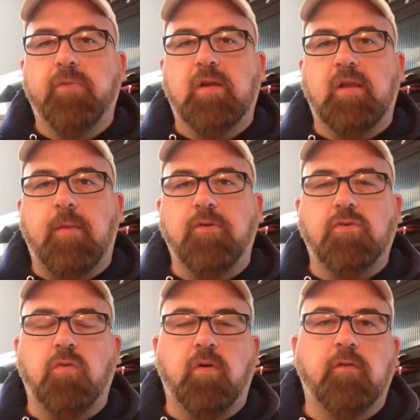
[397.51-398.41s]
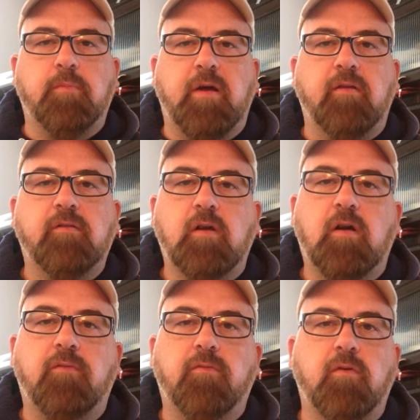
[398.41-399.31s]
laboratories
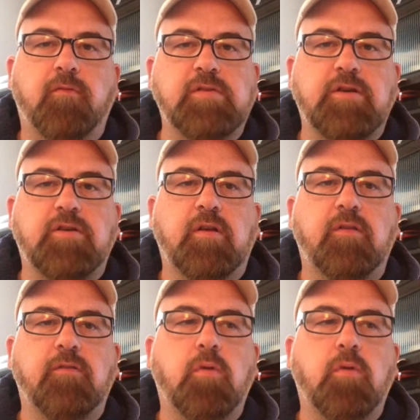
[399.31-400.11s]
myself for physicians.